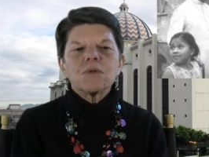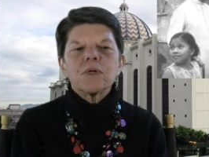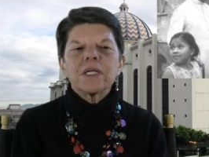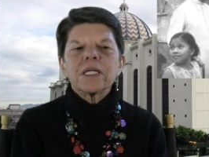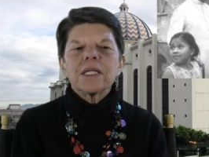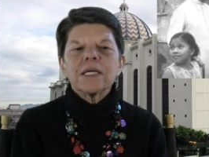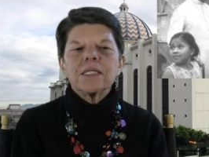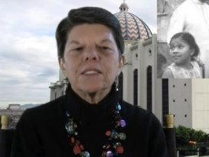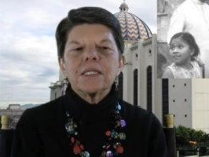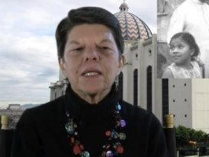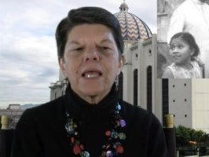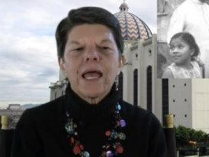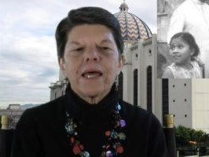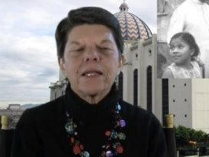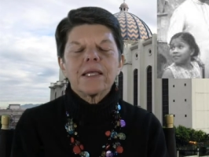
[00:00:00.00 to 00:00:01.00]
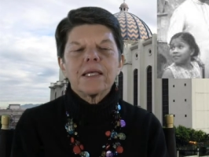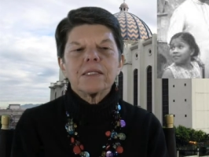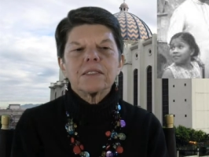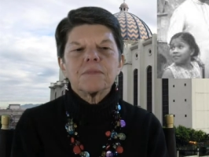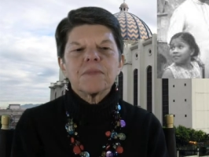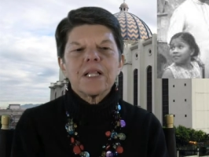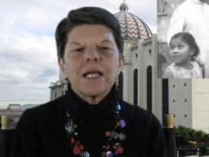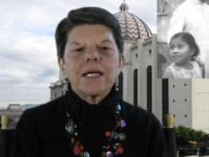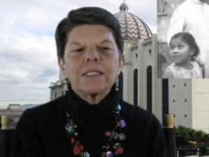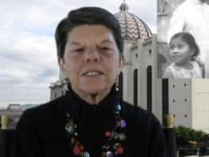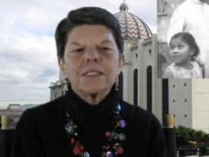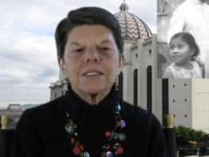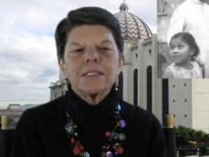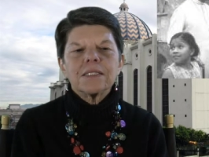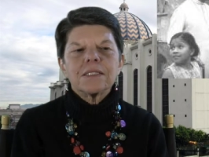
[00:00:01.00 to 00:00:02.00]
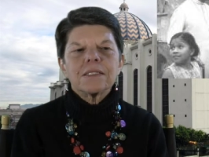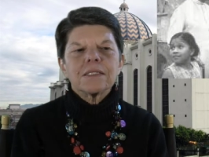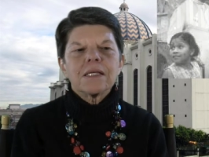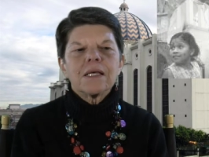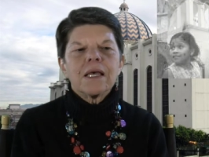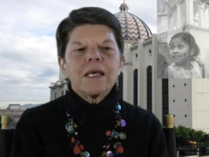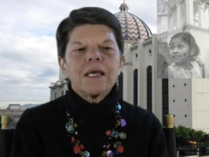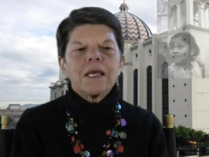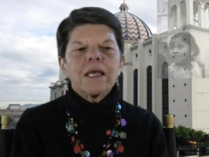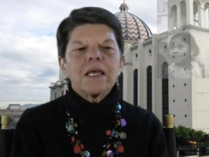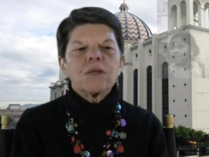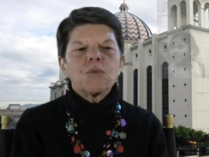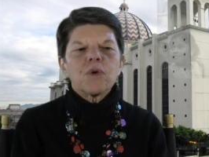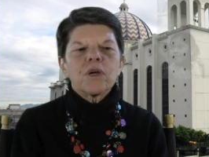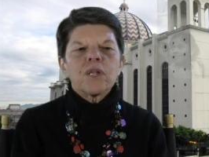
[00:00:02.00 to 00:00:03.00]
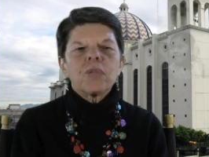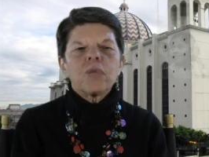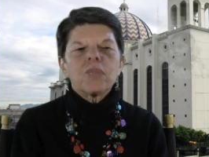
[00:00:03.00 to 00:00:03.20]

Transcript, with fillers: organizing catechism classes, and working with